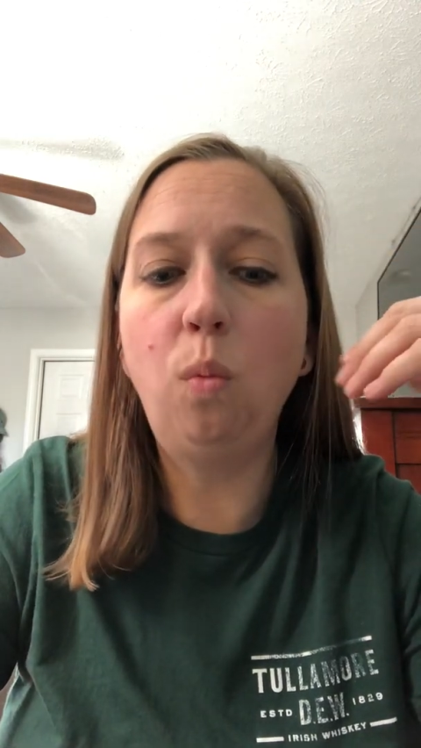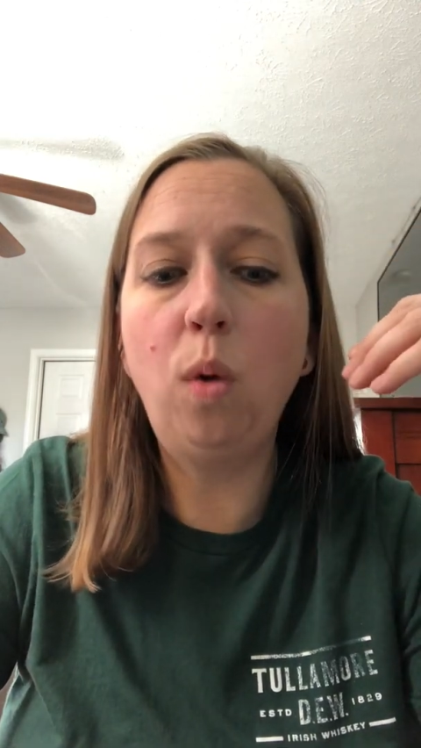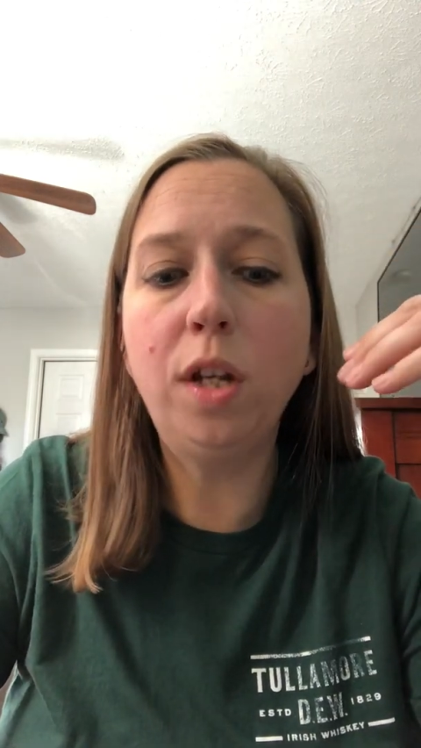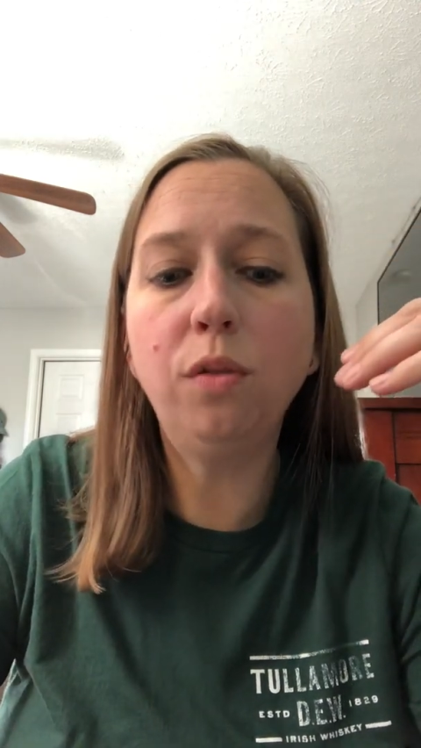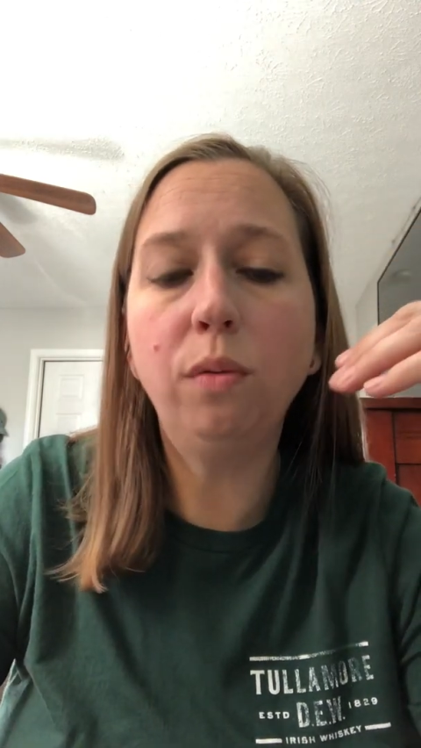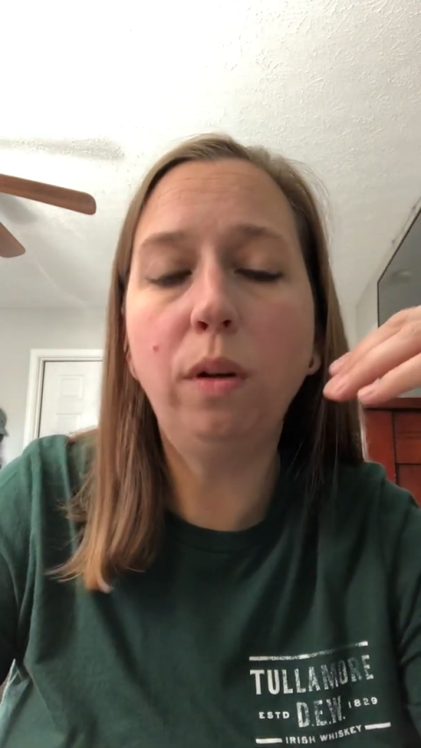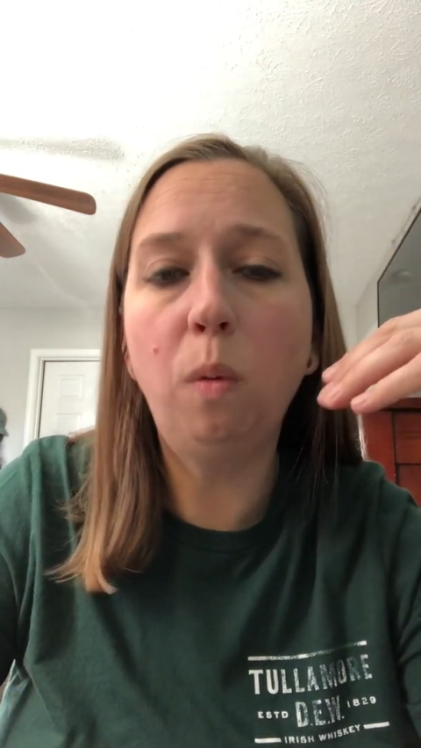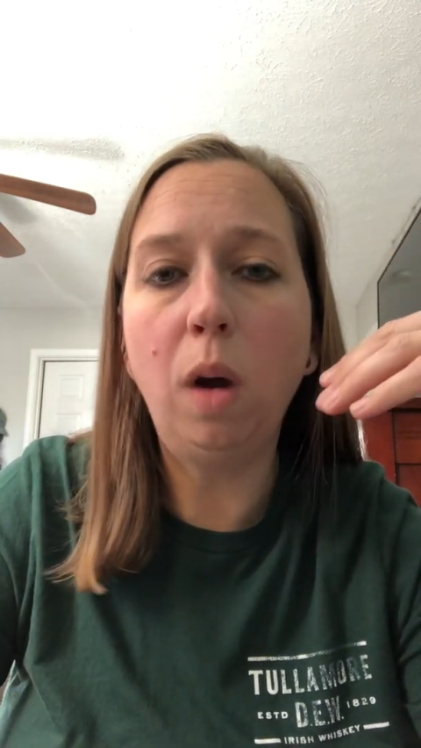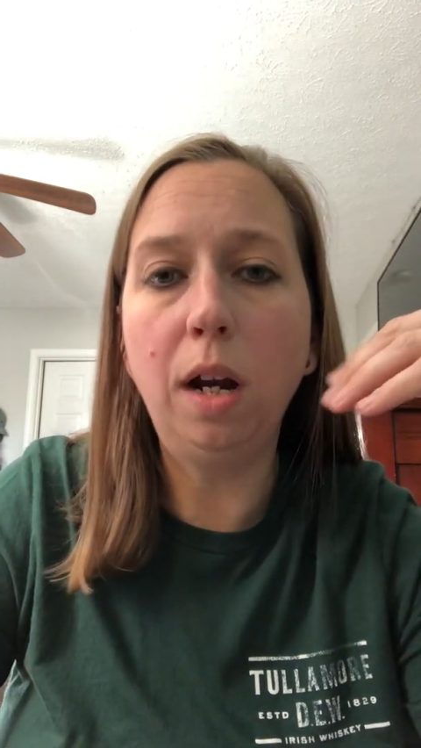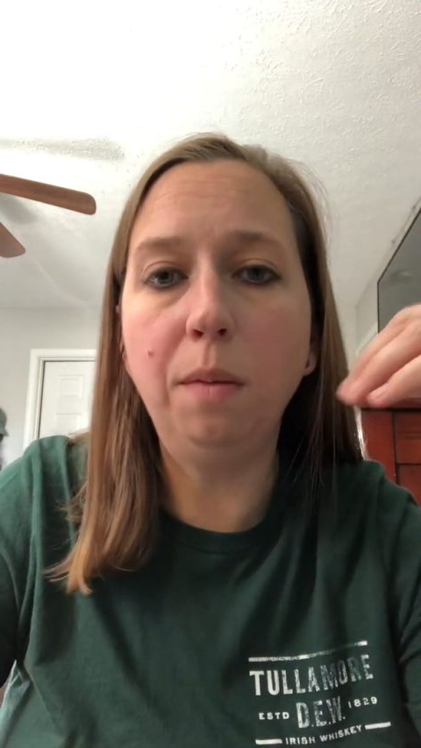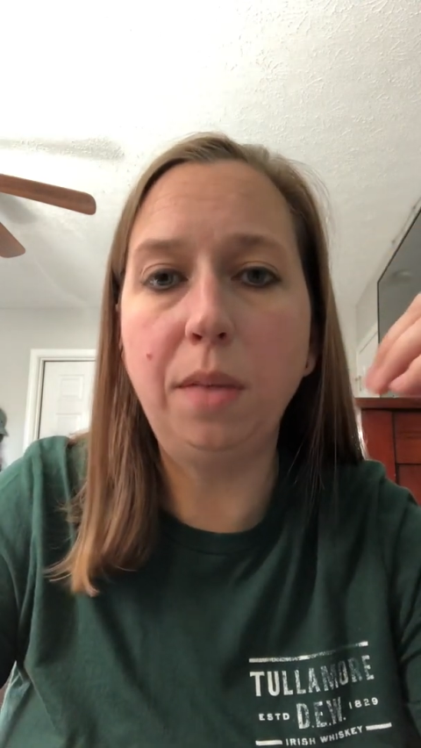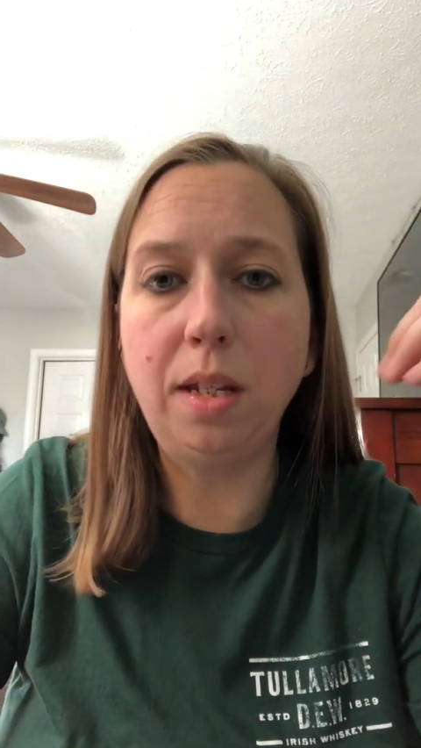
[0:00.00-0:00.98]
which
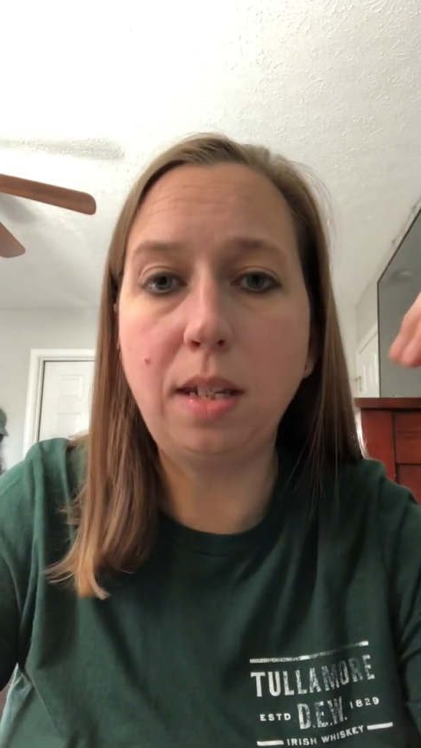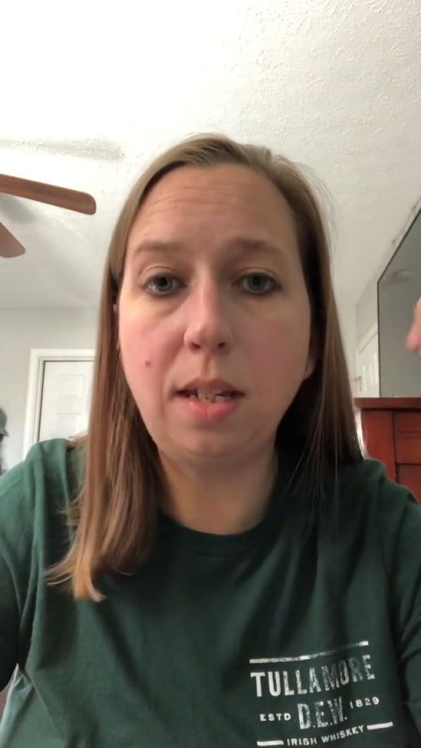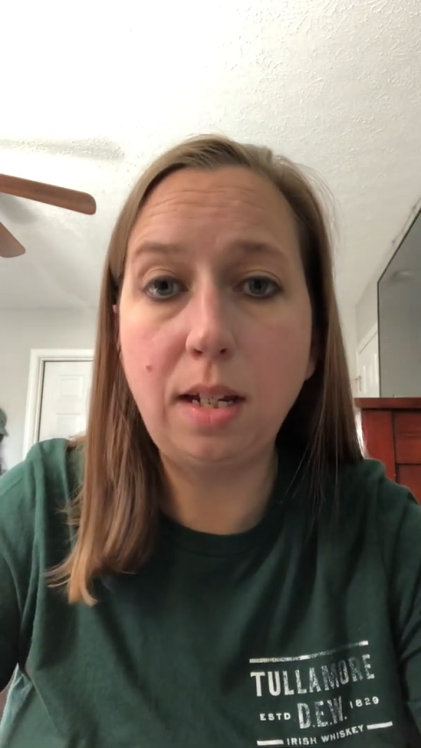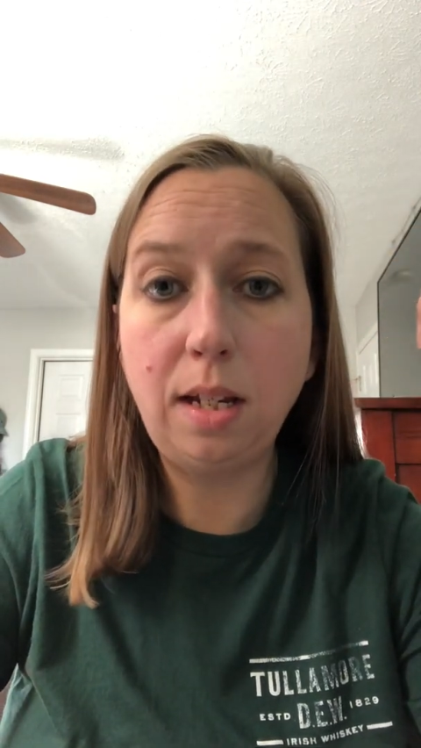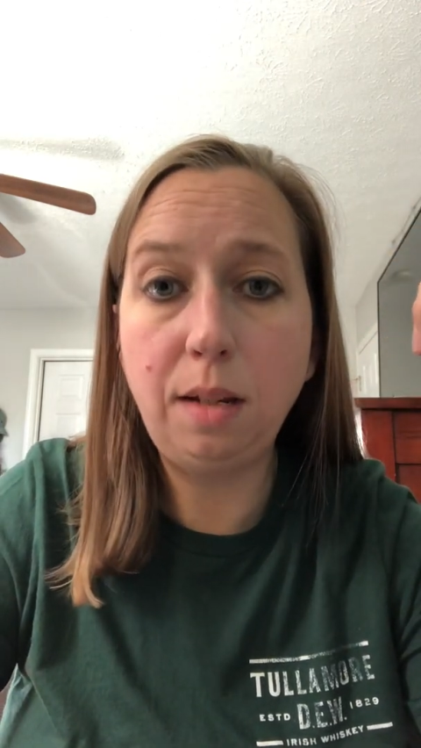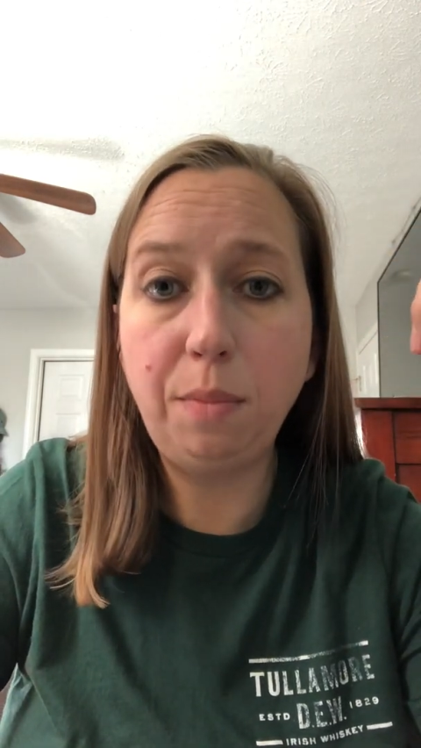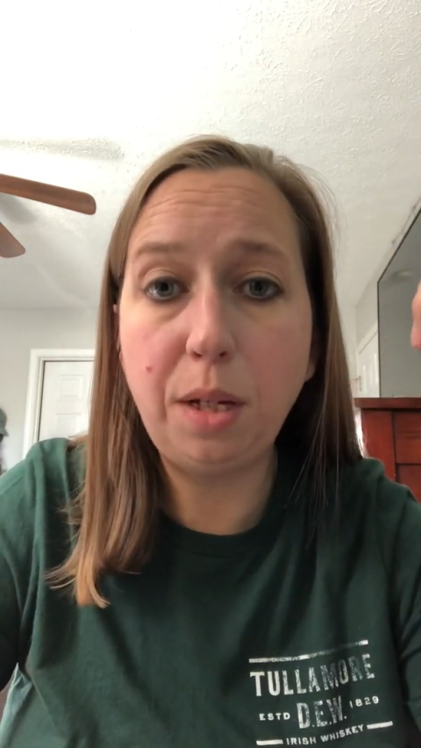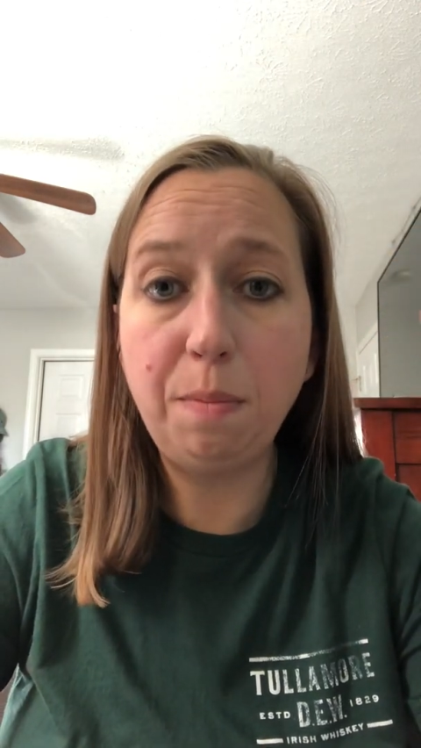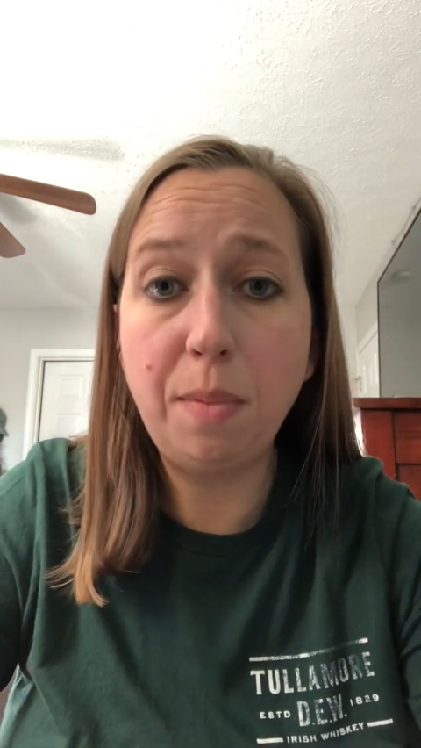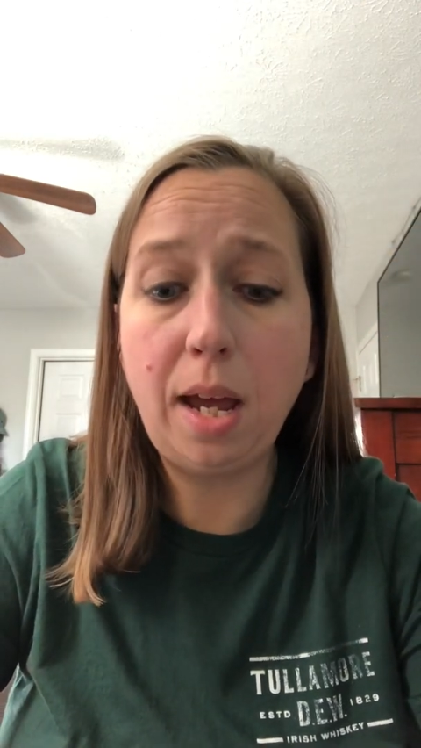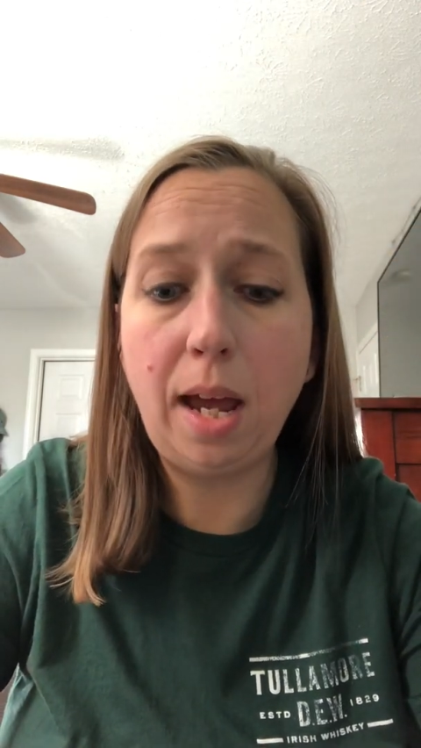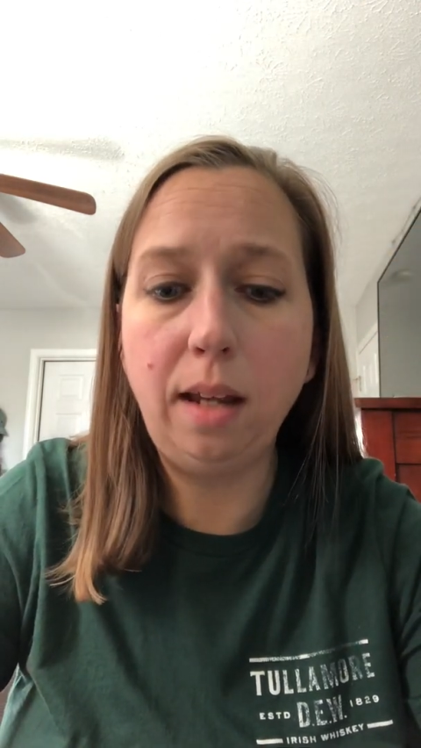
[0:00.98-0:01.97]
requirements need be
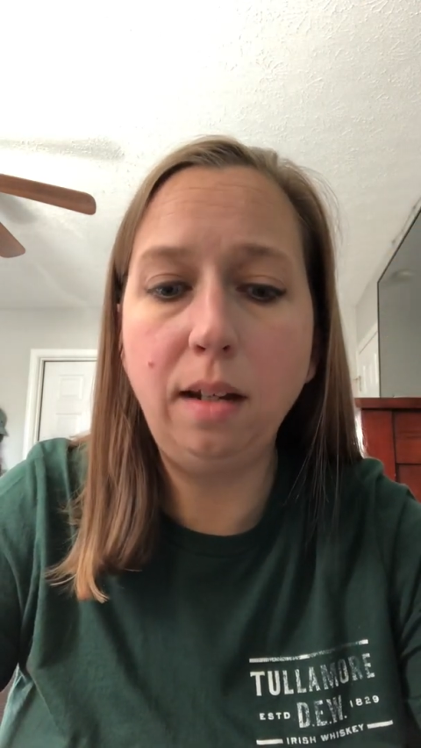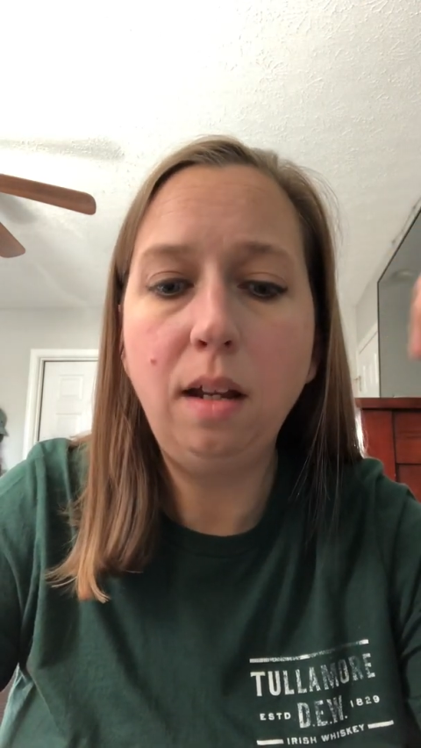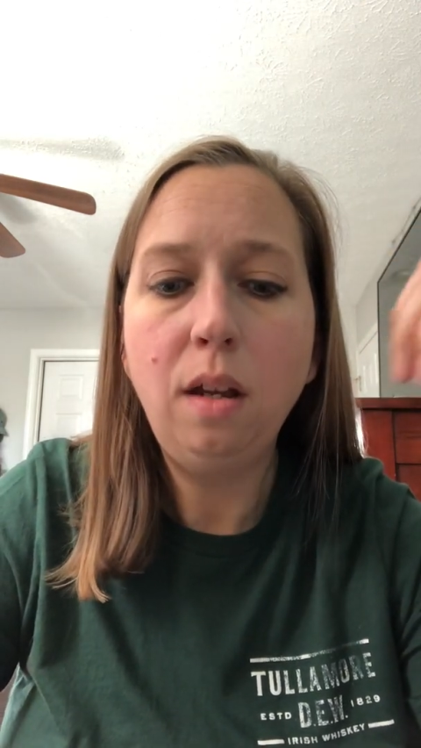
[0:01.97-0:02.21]
met